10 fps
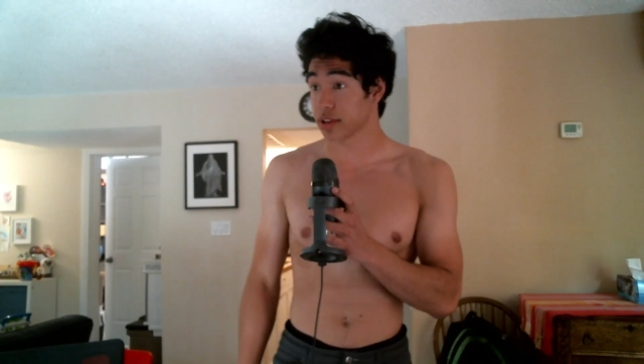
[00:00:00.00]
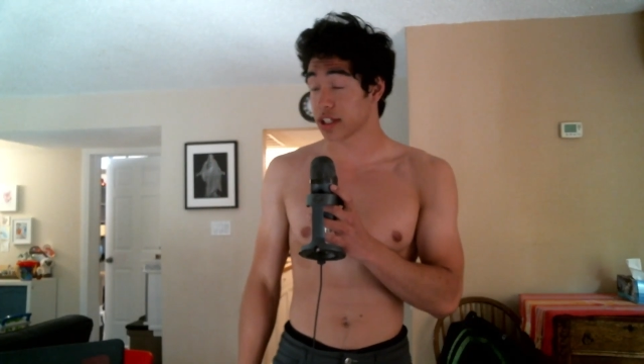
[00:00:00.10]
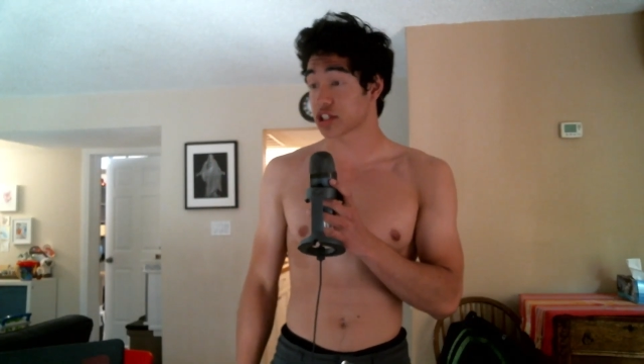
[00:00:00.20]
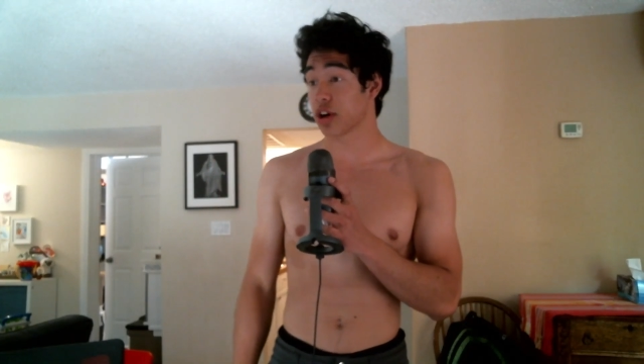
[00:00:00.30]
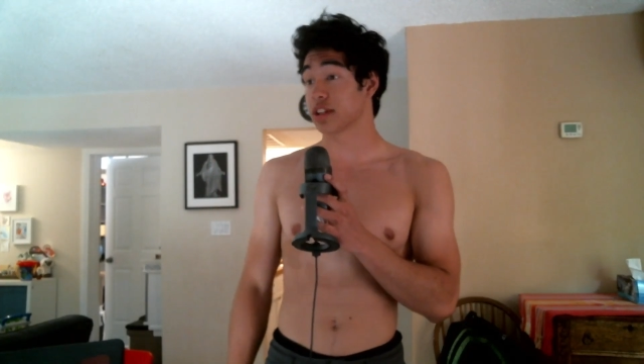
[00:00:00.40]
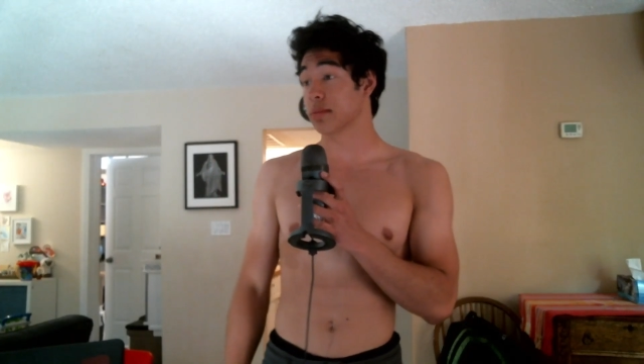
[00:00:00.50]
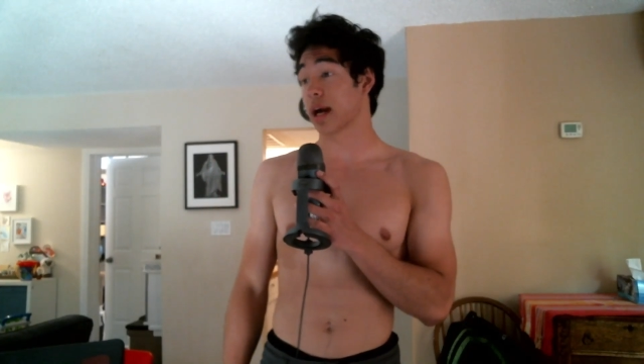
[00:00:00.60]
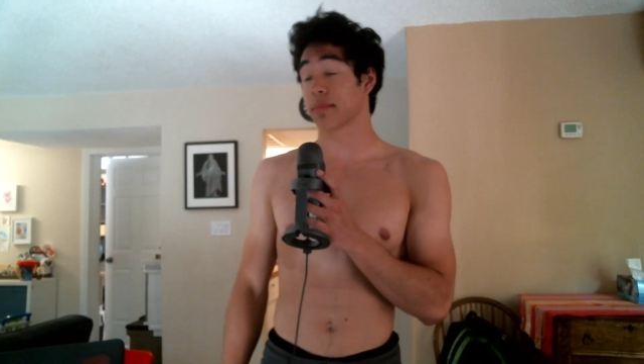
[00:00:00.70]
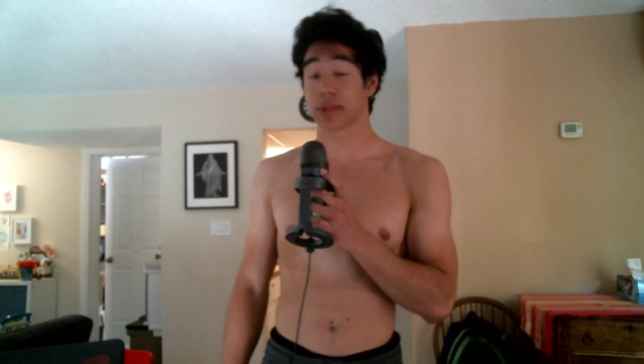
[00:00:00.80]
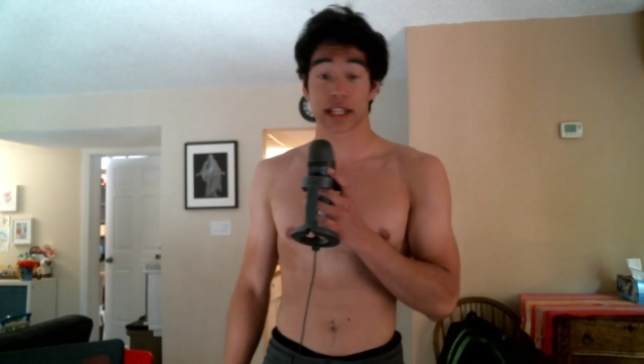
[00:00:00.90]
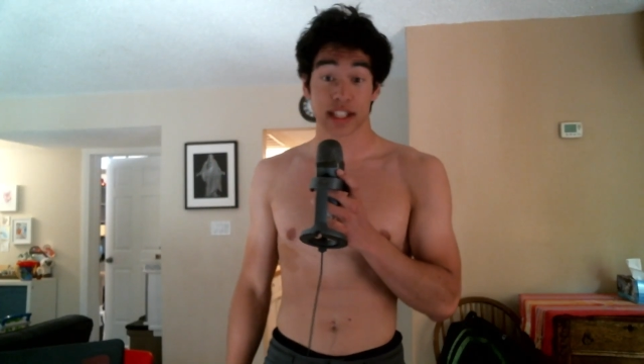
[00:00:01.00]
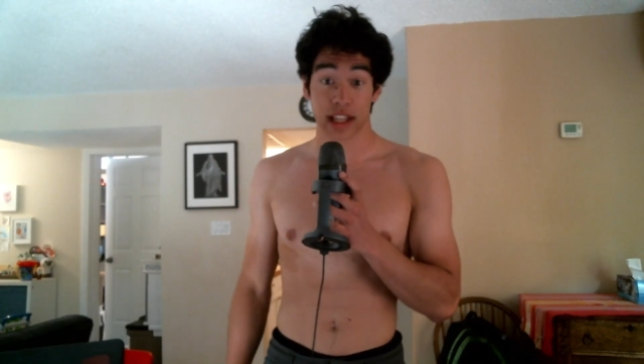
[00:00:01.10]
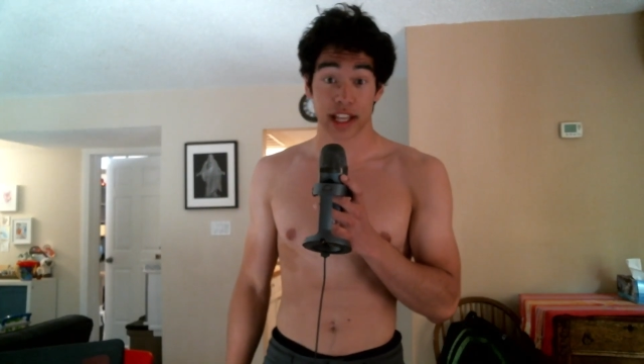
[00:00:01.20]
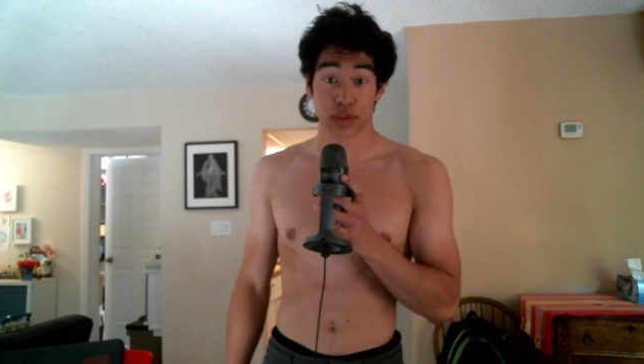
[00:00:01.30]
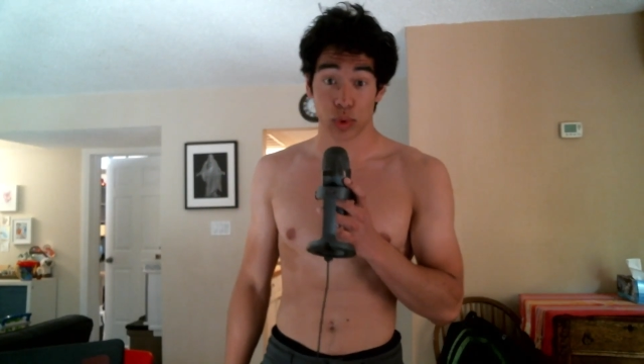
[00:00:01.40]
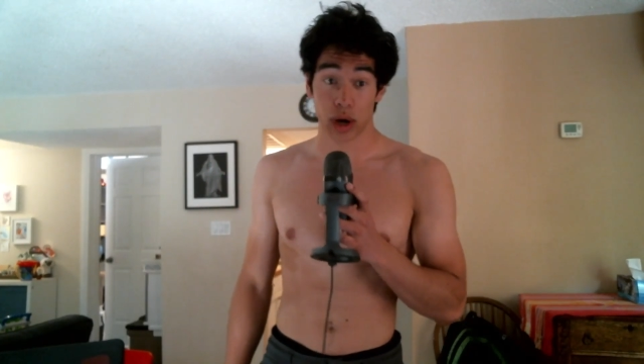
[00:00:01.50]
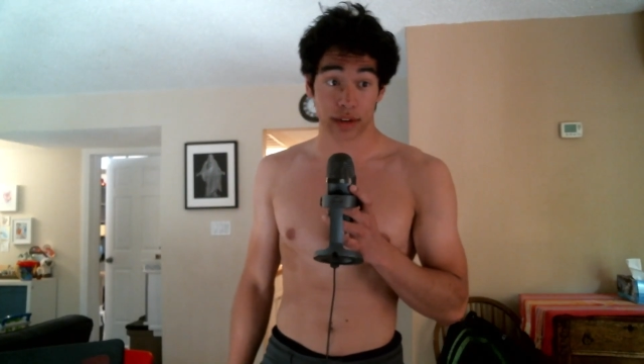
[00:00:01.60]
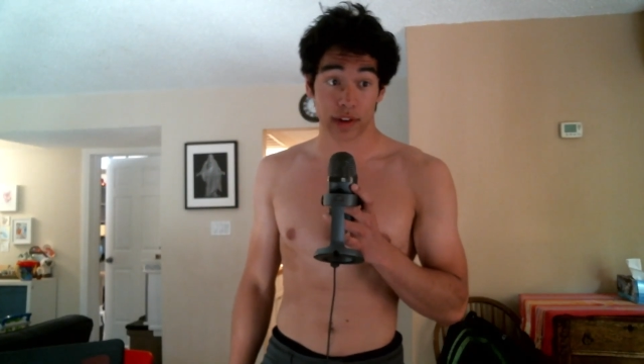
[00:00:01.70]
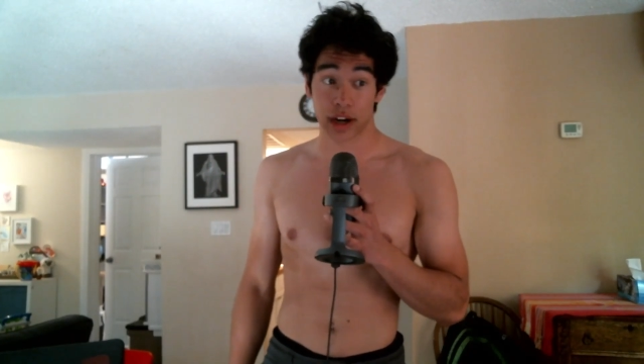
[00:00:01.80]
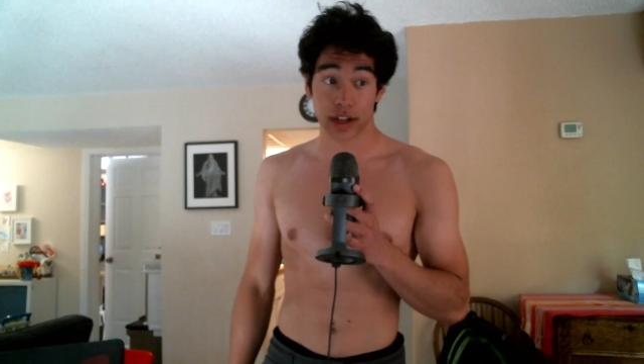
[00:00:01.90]
It is called the Mineplex Clan's
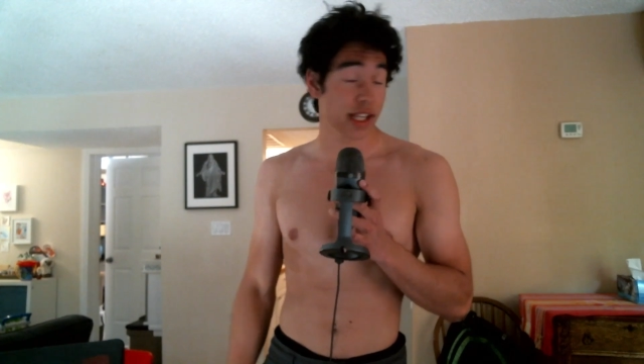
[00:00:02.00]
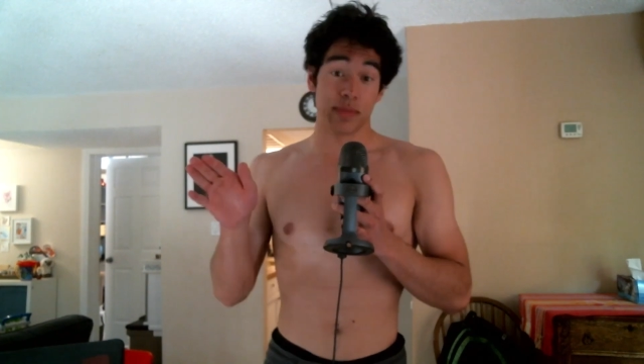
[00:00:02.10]
Wuhan virus.